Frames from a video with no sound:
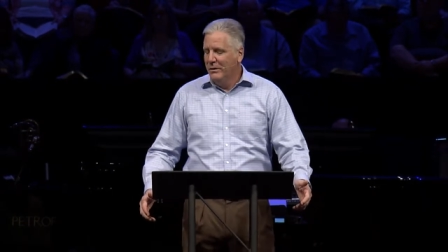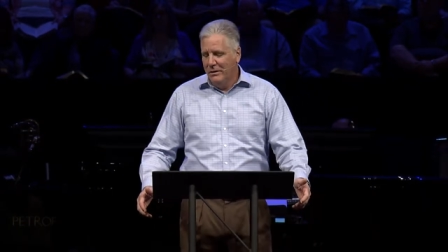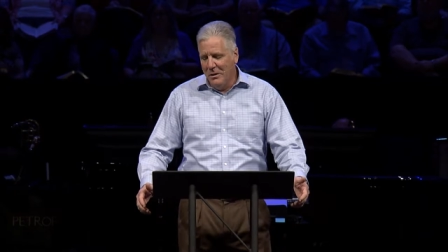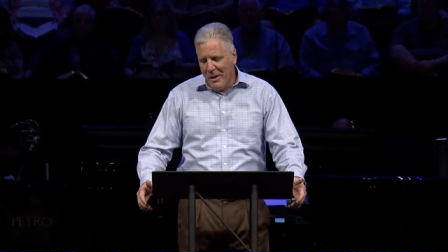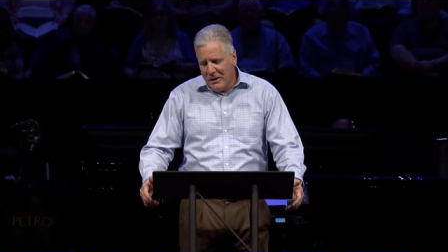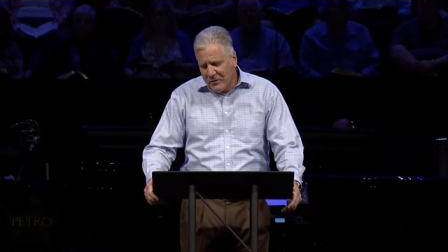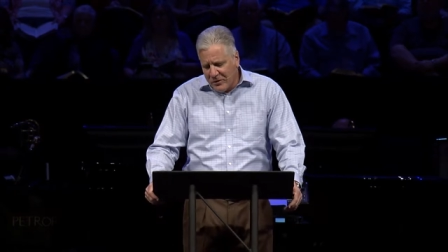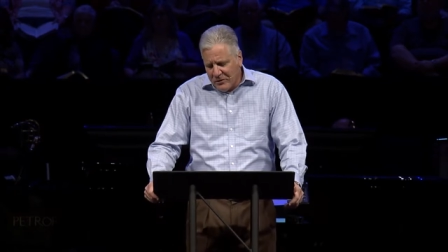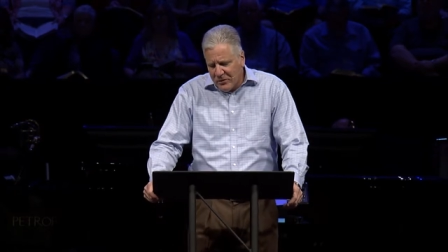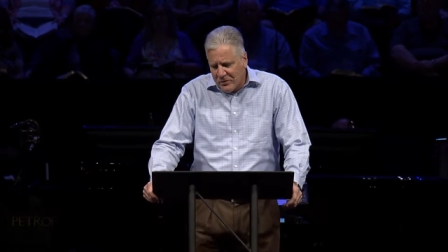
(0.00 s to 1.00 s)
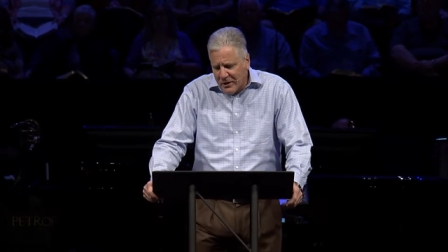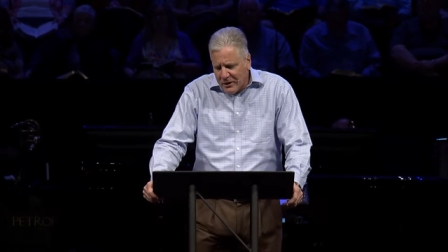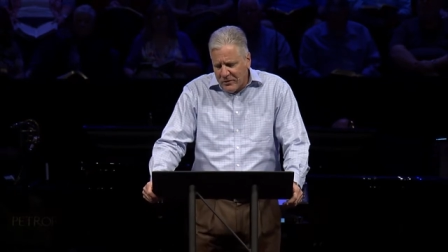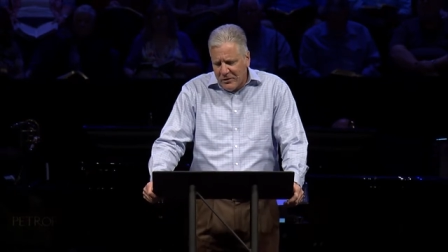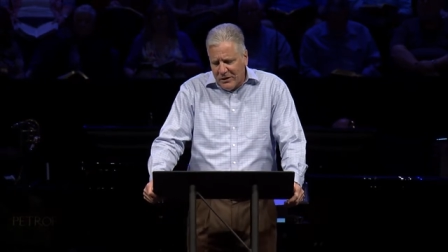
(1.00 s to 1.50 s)
Nehemiah senses that
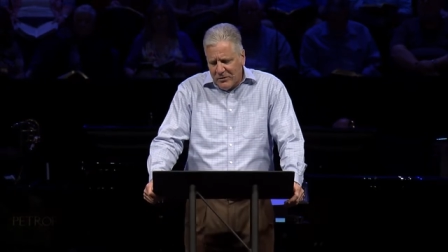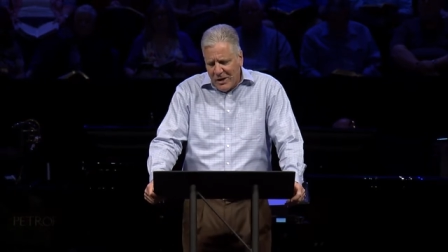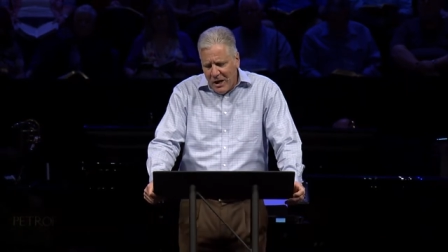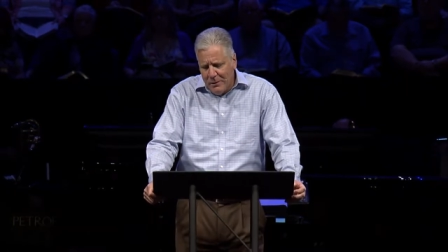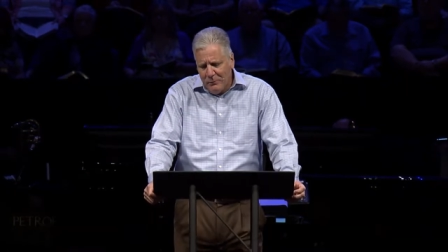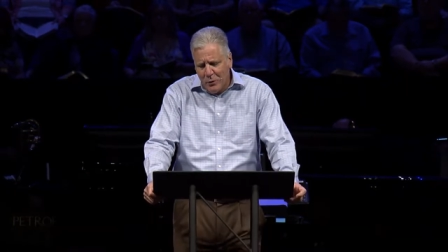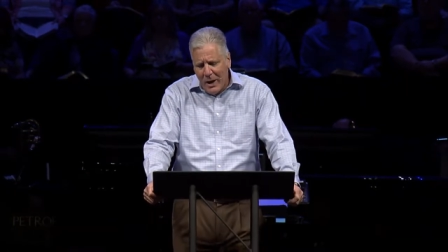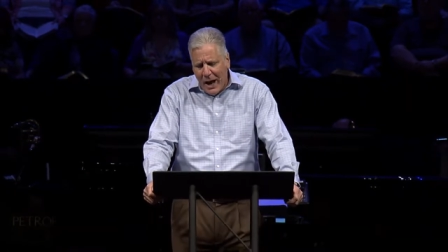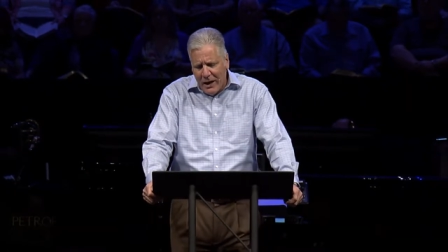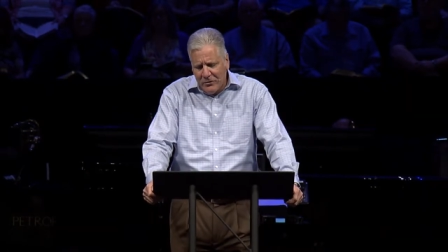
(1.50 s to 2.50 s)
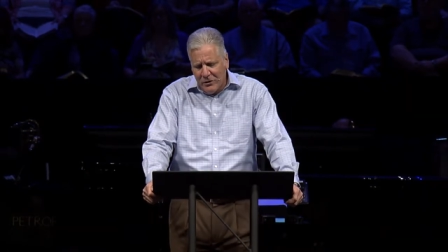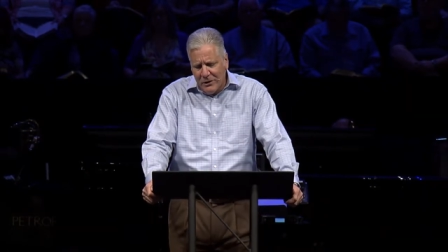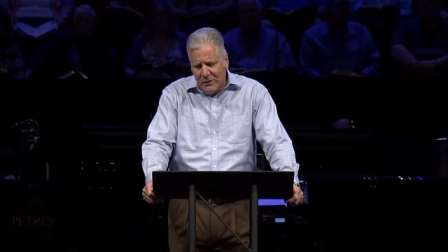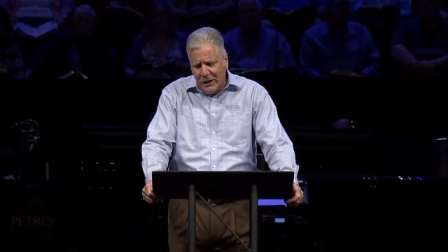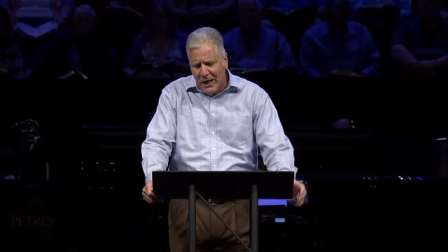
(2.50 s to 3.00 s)
it's, it's time for action.
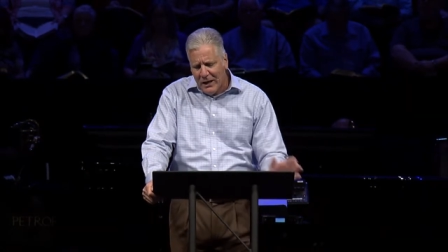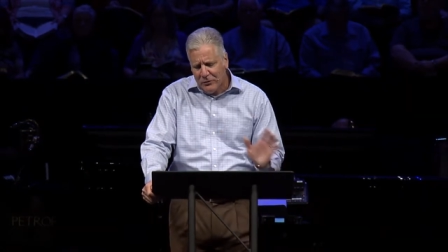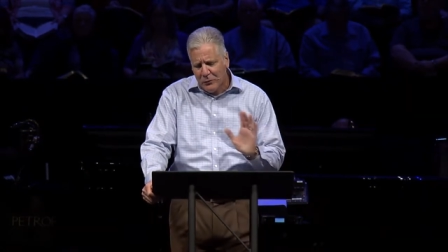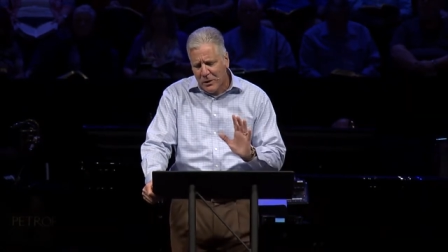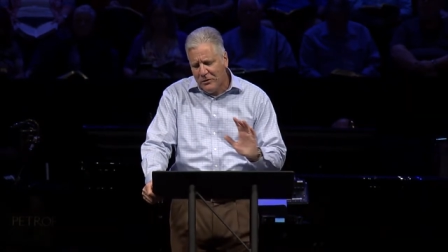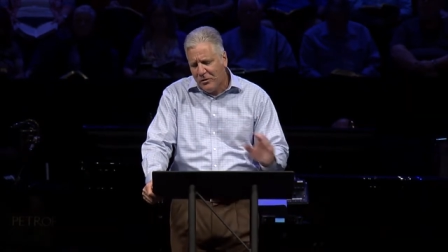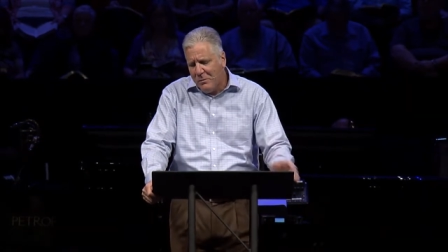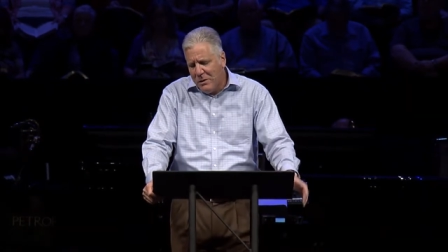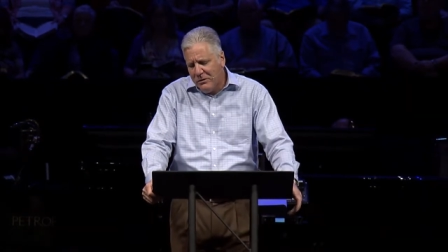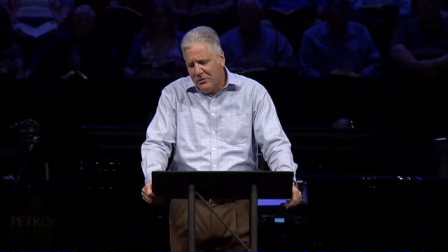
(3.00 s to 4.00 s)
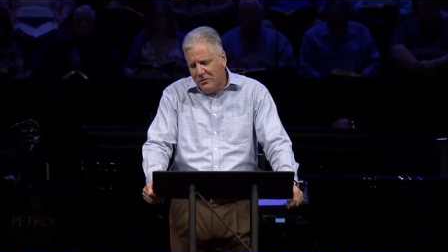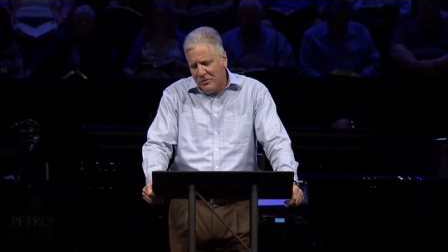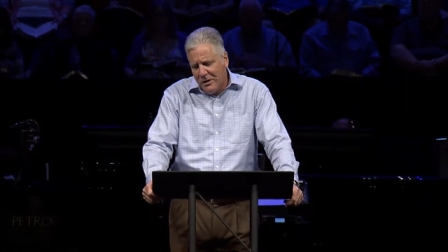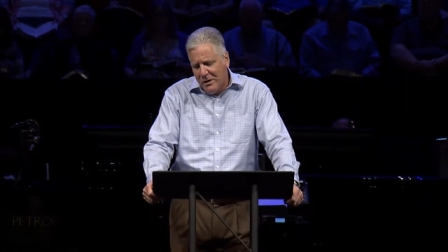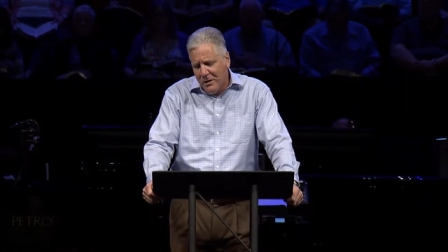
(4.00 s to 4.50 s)
And the last phrase he mentions
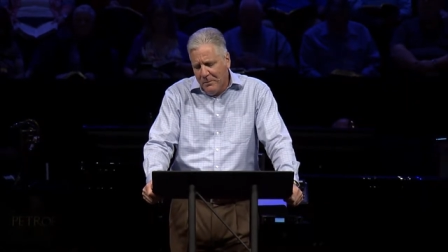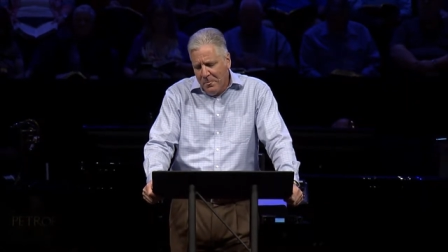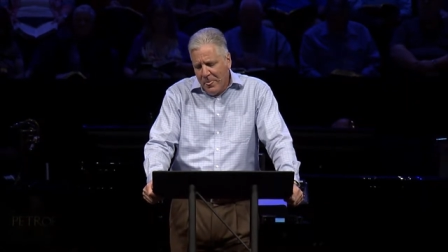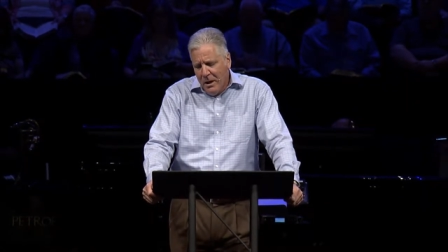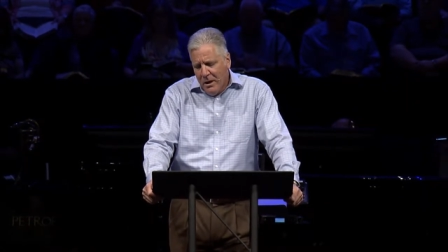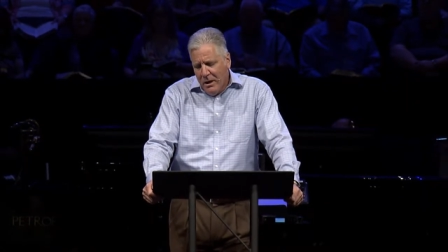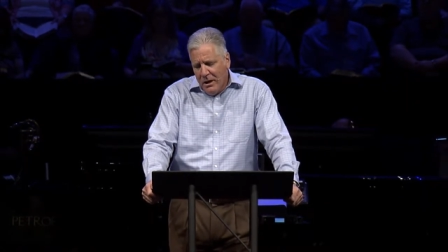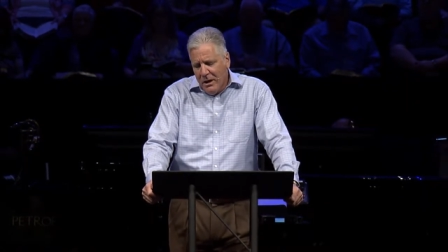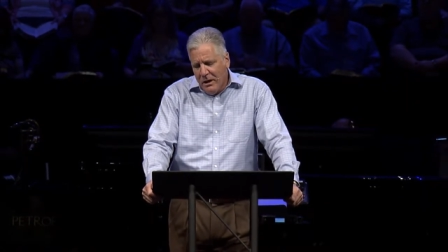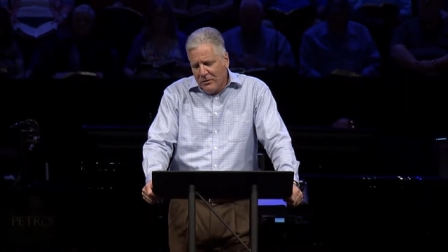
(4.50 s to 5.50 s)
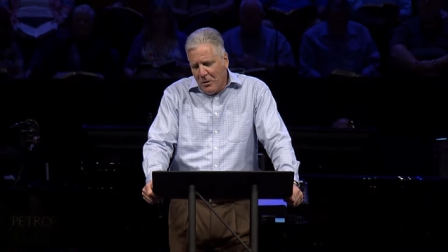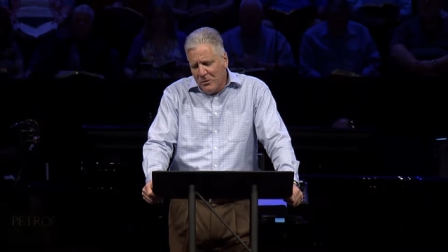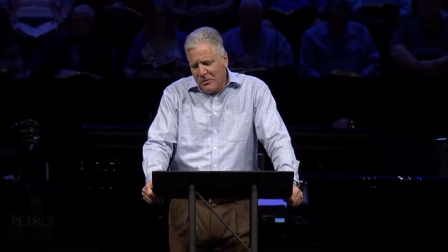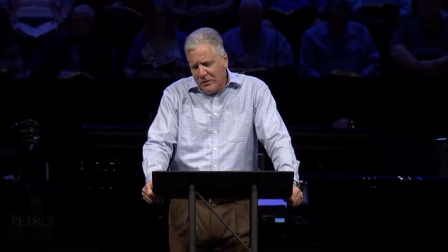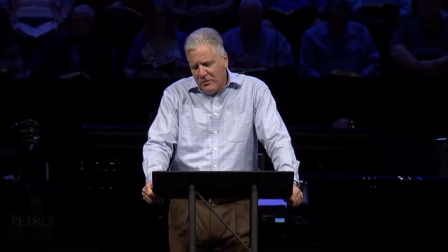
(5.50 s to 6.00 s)
there, it, it's almost
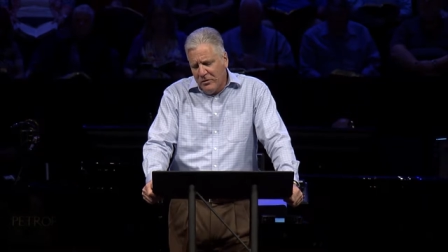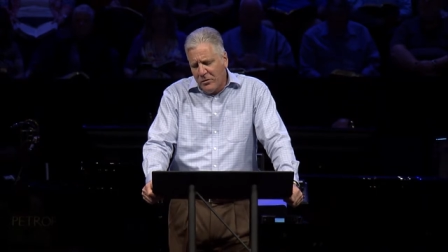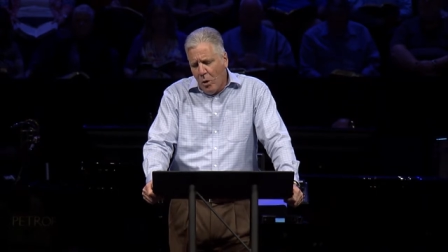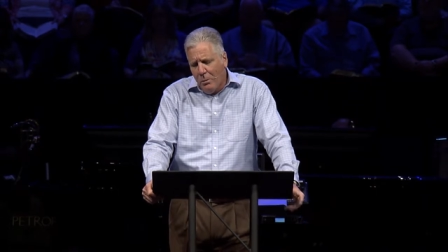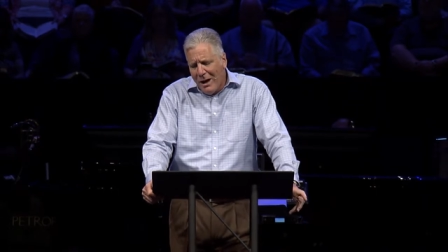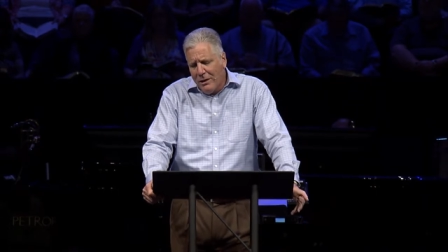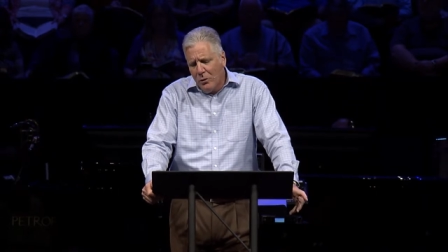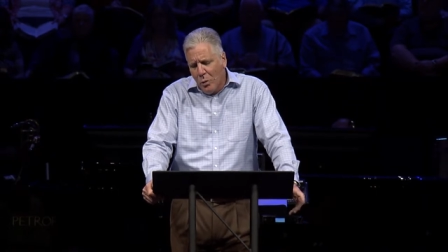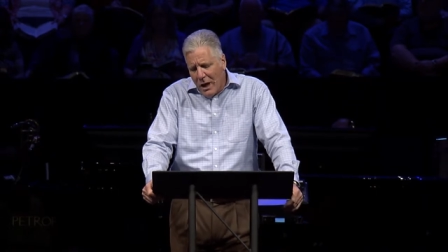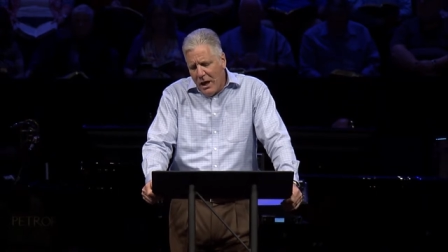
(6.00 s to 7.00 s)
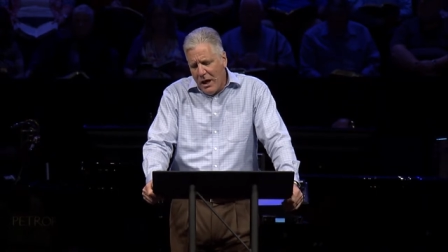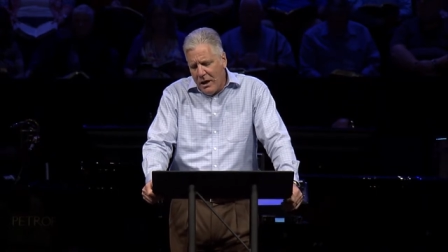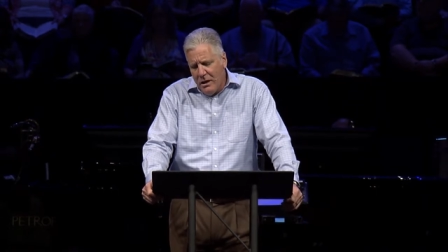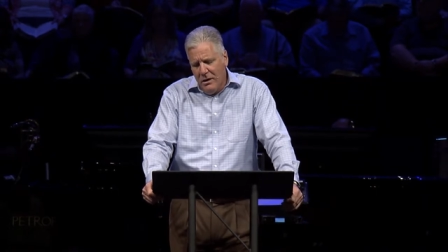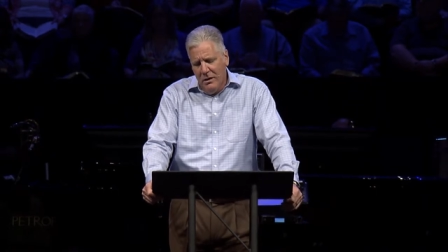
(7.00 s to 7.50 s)
like he says, Oh, by the
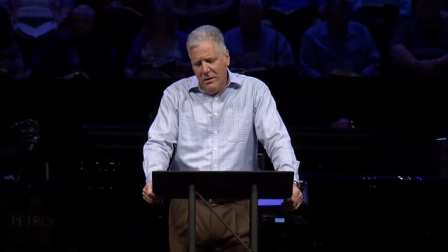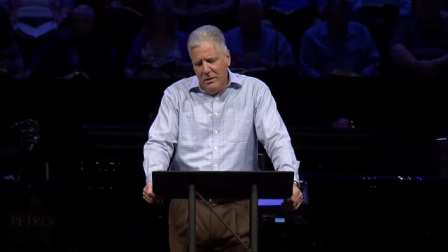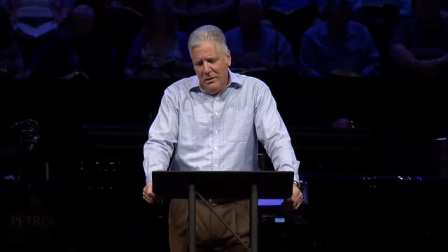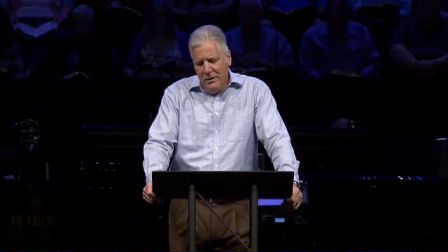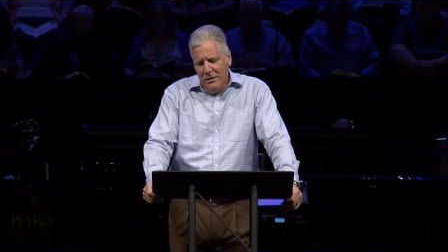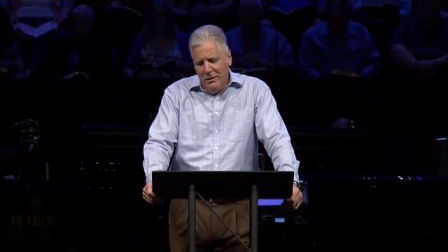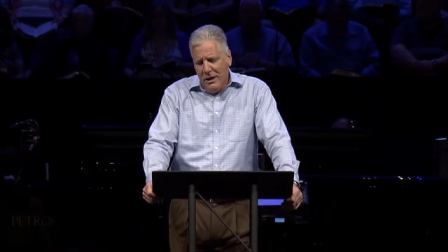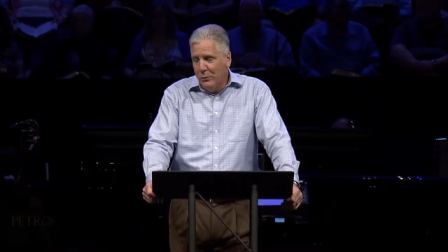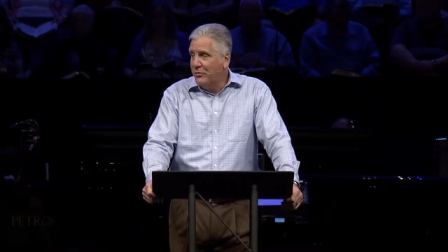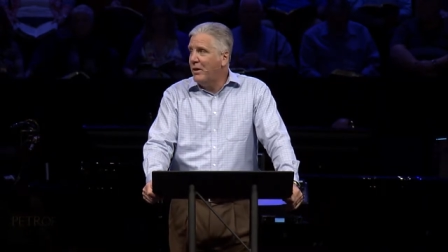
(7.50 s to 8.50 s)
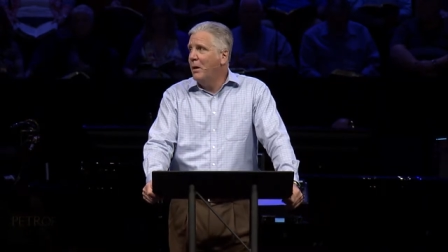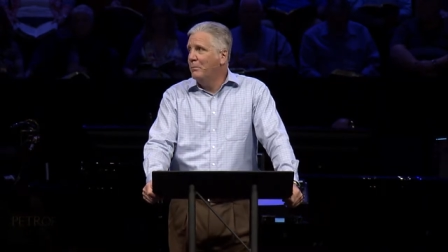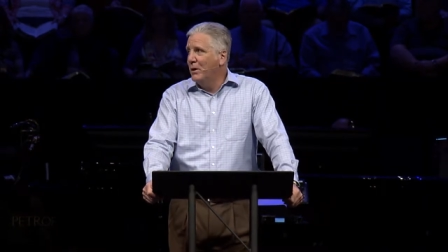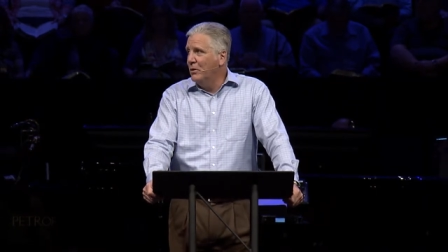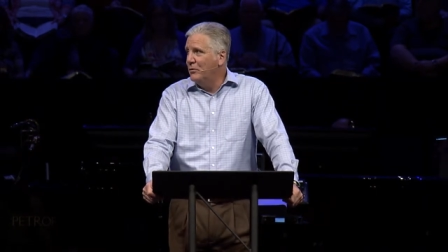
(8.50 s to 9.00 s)
way, I was
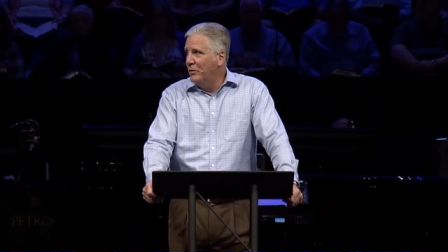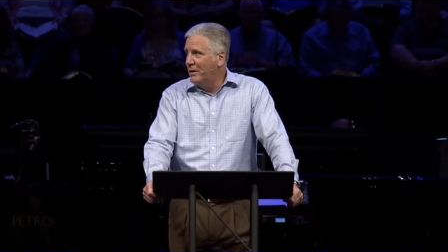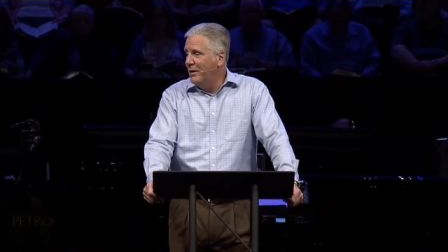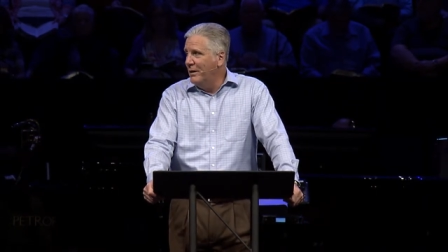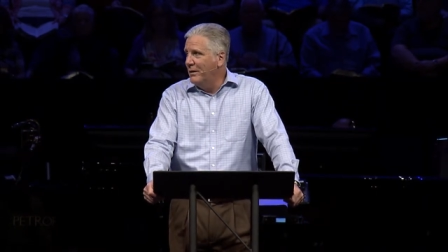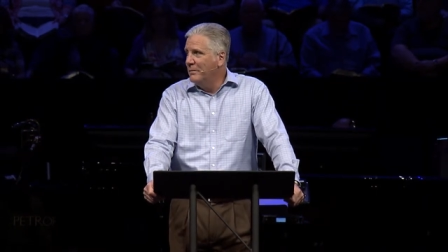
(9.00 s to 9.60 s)
cupbearer to the king.